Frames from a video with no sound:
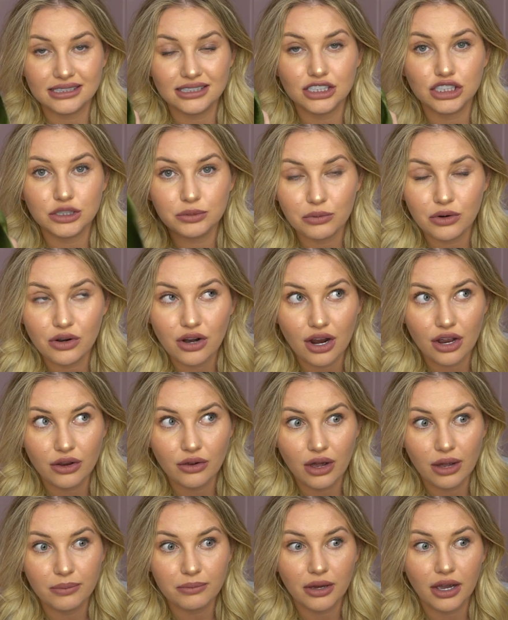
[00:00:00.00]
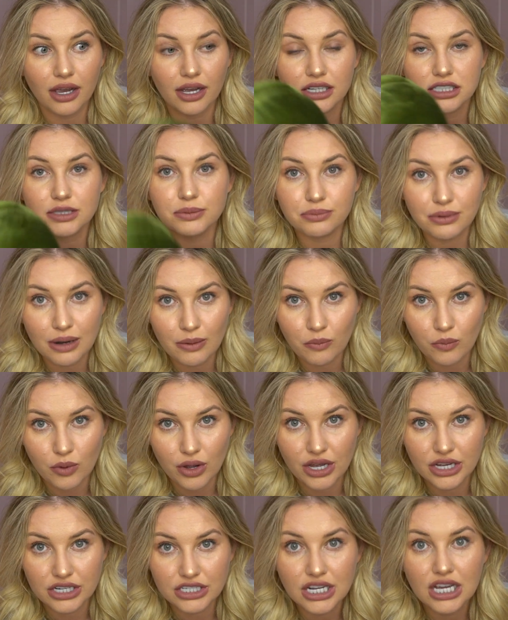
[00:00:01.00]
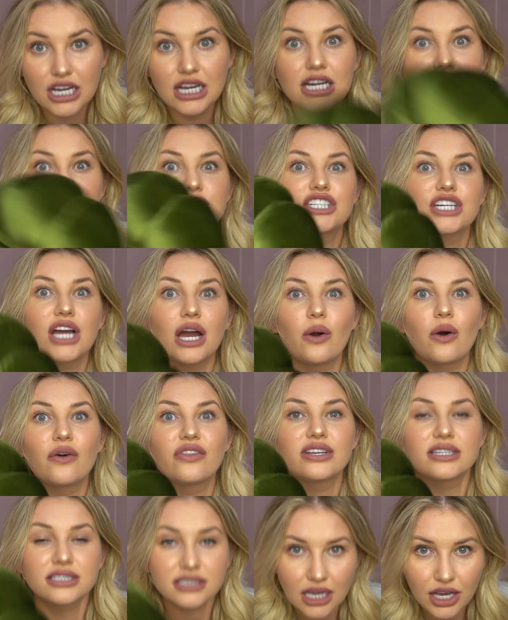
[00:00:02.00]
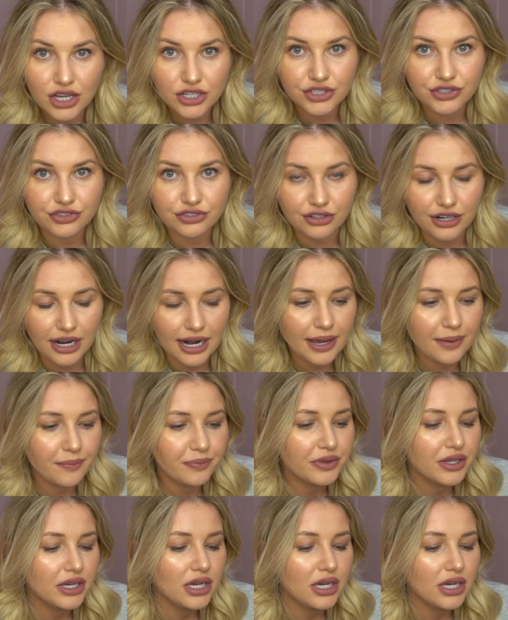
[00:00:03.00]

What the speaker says: so tomorrow I'm going to Brentwood to go on the search for it,